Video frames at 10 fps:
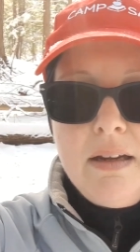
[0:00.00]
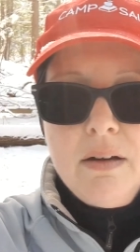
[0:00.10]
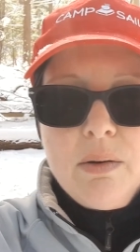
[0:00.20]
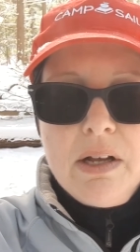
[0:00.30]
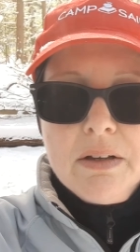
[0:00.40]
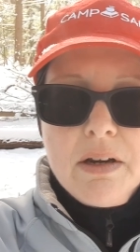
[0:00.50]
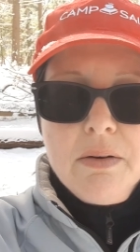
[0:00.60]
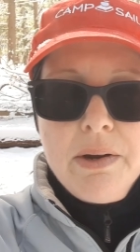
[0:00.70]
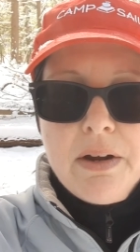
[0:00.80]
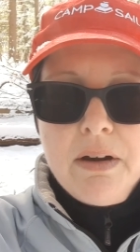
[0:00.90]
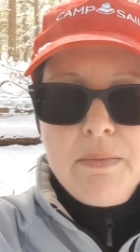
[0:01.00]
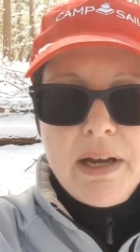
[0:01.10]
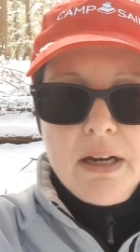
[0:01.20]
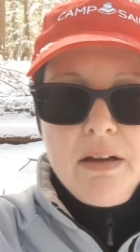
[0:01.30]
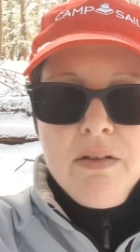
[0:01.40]
Well, here we are
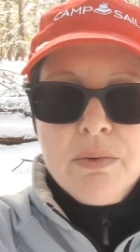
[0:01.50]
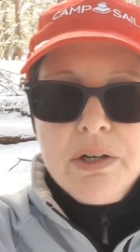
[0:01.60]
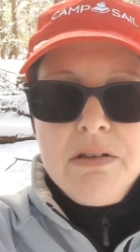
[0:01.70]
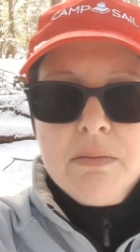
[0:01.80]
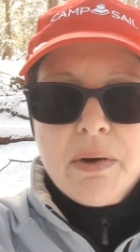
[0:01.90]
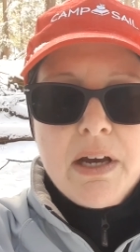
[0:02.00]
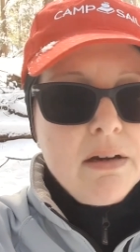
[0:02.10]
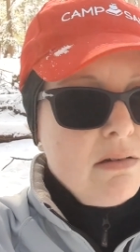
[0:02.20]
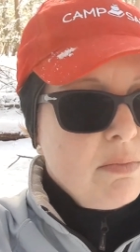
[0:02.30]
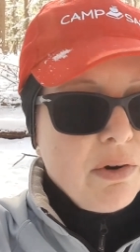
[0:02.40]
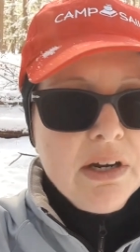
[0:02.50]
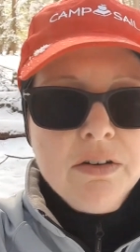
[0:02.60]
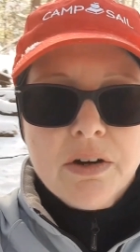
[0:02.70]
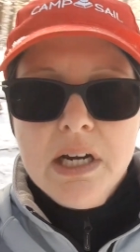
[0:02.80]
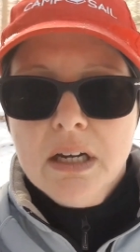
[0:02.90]
back in the woods by Spring
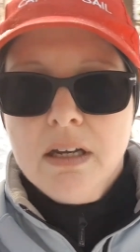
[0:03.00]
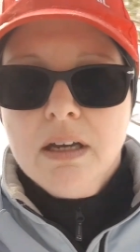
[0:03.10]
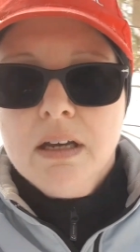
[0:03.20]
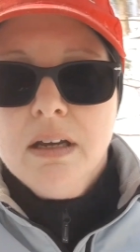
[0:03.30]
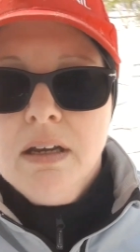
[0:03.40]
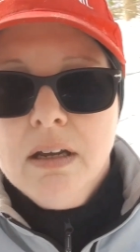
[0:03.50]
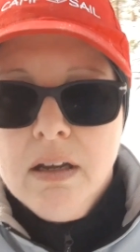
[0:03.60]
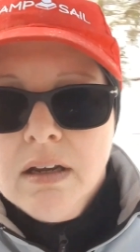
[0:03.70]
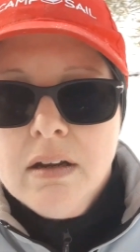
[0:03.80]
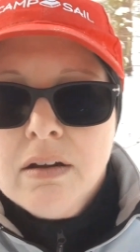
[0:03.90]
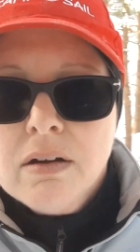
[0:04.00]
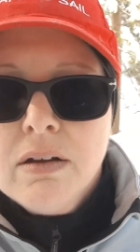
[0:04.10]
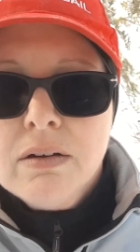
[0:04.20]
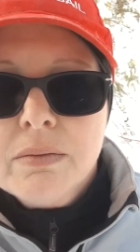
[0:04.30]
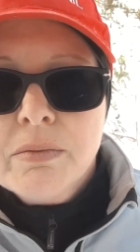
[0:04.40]
Creek.
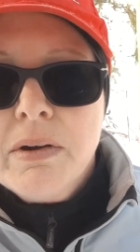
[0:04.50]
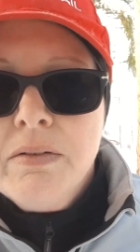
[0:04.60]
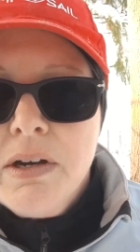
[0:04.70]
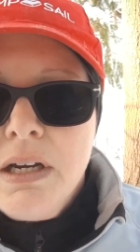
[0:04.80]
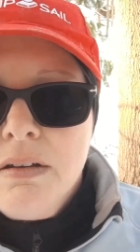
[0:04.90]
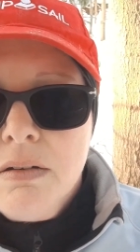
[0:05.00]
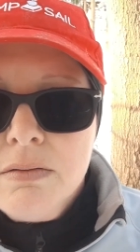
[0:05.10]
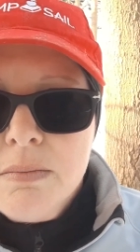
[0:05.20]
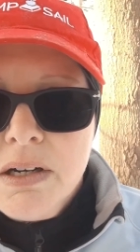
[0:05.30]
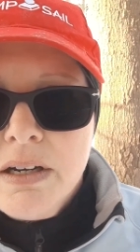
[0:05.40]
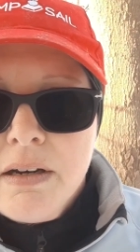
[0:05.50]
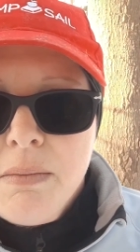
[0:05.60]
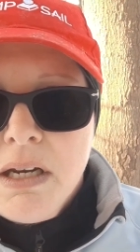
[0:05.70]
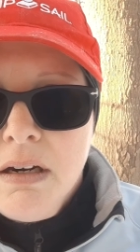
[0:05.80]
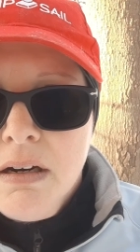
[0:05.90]
Spring Creek is over behind
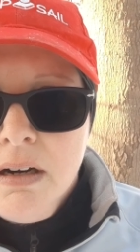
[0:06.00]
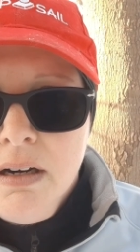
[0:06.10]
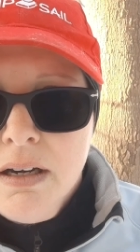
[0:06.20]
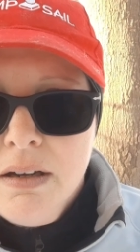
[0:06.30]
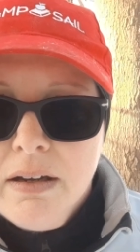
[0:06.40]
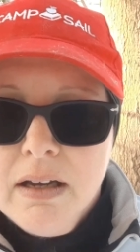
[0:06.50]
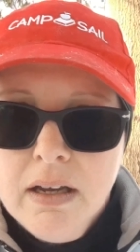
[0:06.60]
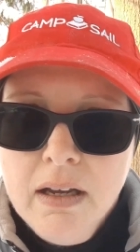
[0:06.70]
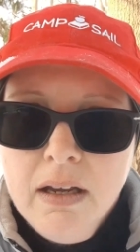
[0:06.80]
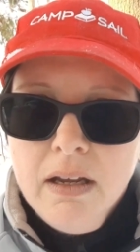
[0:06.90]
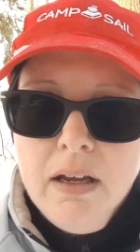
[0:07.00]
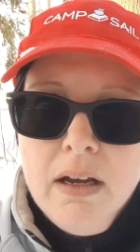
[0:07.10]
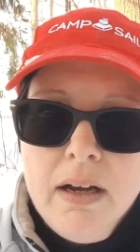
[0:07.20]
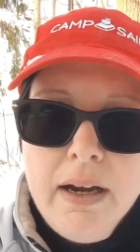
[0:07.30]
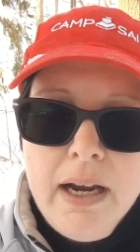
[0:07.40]
me here,
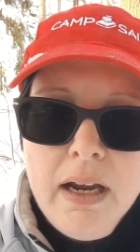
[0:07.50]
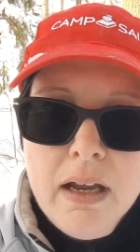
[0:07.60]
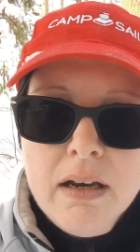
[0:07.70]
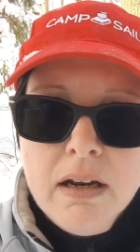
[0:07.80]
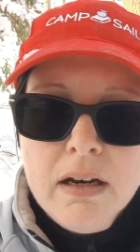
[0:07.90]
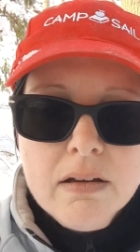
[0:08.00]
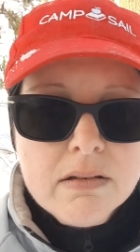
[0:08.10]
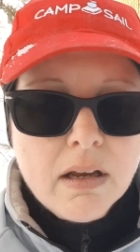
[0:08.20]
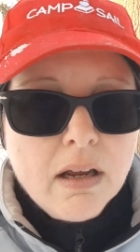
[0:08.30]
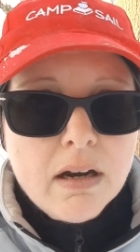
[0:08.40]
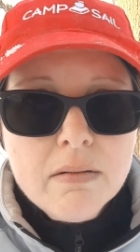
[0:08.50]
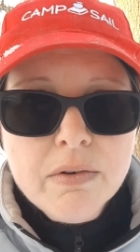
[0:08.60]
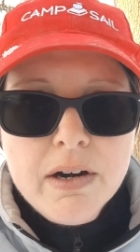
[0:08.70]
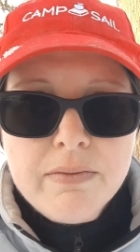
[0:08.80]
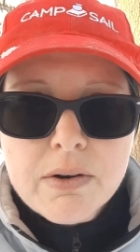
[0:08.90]
and it is getting
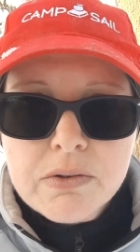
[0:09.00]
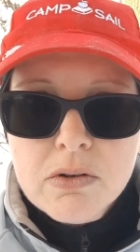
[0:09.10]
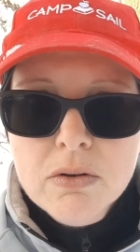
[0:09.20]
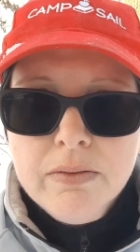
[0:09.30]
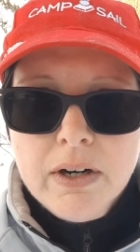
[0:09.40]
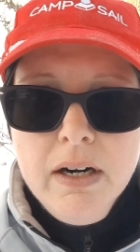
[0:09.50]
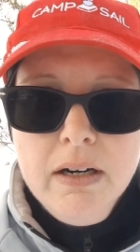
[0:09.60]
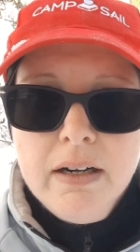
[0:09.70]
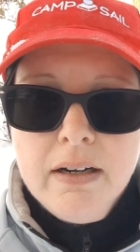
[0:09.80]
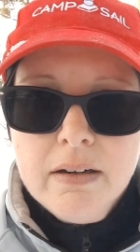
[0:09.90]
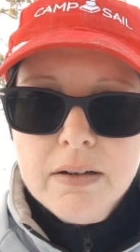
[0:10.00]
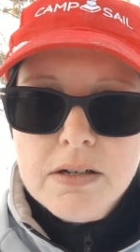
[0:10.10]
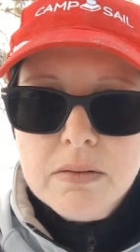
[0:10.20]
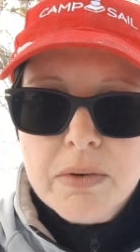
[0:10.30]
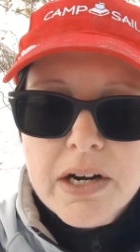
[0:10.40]
pretty frozen over,
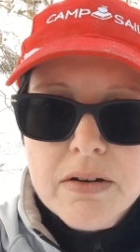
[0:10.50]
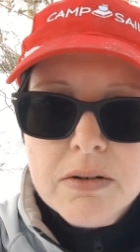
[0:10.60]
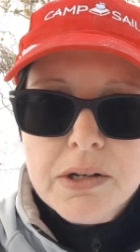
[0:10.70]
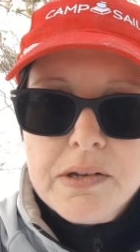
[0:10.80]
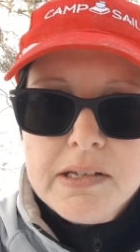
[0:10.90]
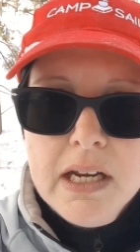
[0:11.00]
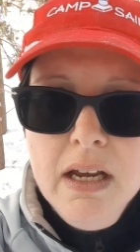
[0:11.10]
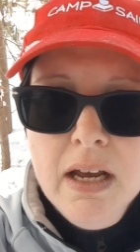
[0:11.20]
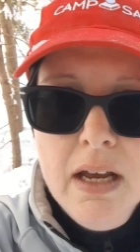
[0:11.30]
which is pretty cool to see.